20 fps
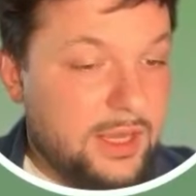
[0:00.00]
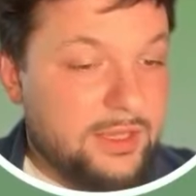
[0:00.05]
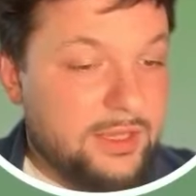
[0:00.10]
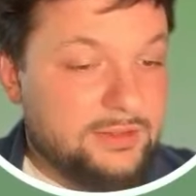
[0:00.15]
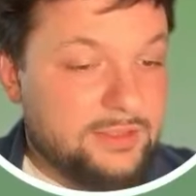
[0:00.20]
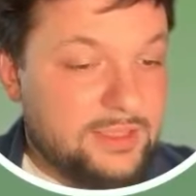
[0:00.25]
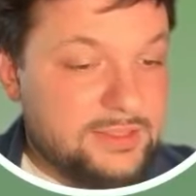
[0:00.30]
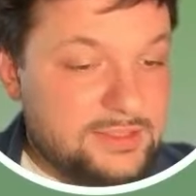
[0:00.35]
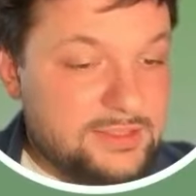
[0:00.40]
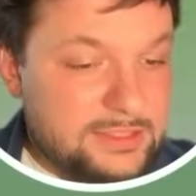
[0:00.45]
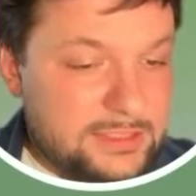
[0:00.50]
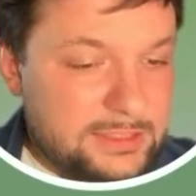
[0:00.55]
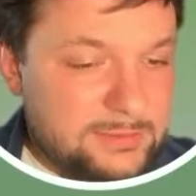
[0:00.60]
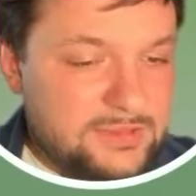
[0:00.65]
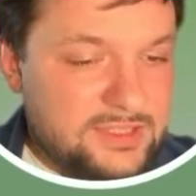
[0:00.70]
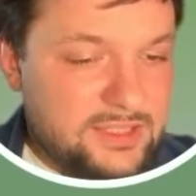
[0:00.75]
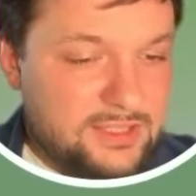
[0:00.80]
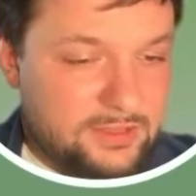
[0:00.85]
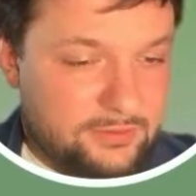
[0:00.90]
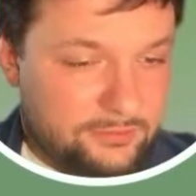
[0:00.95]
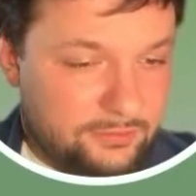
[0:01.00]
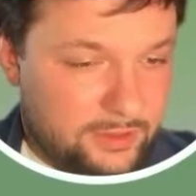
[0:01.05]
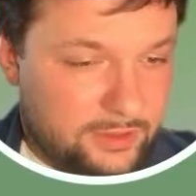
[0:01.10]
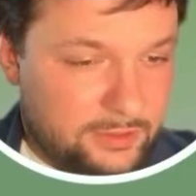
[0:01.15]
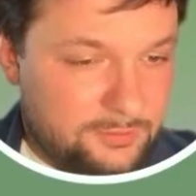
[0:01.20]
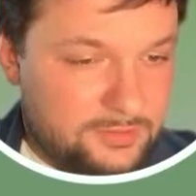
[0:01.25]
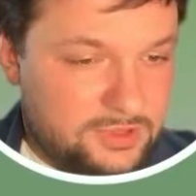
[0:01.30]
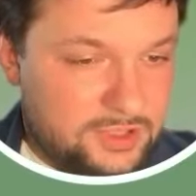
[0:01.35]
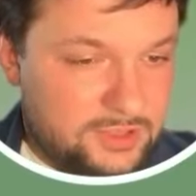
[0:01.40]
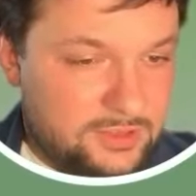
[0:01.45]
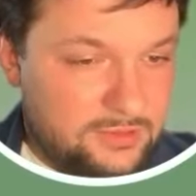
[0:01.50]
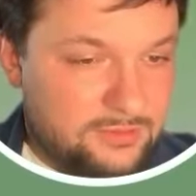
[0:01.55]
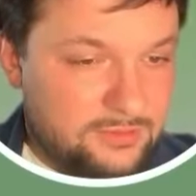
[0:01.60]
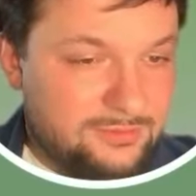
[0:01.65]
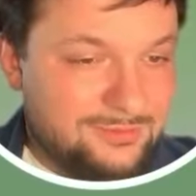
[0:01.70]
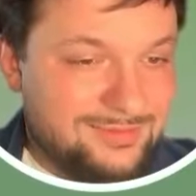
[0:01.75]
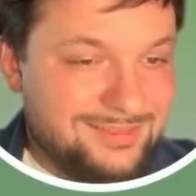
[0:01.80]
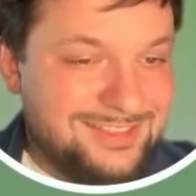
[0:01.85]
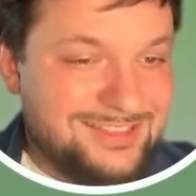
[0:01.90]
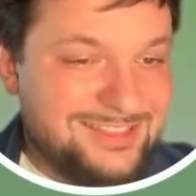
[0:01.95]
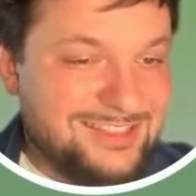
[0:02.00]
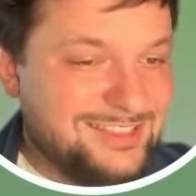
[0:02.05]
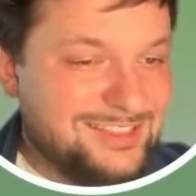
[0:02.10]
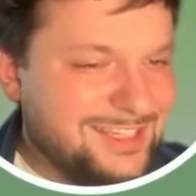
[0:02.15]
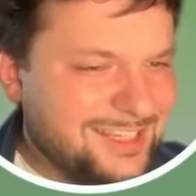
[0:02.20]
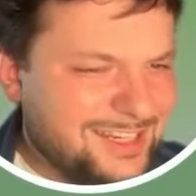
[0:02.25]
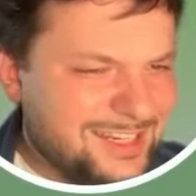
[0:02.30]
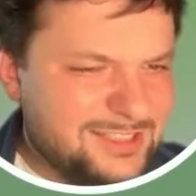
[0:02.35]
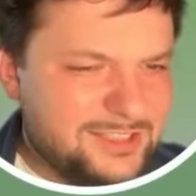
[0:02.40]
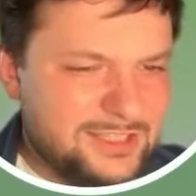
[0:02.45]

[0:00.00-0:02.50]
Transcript: The team that developed it didn't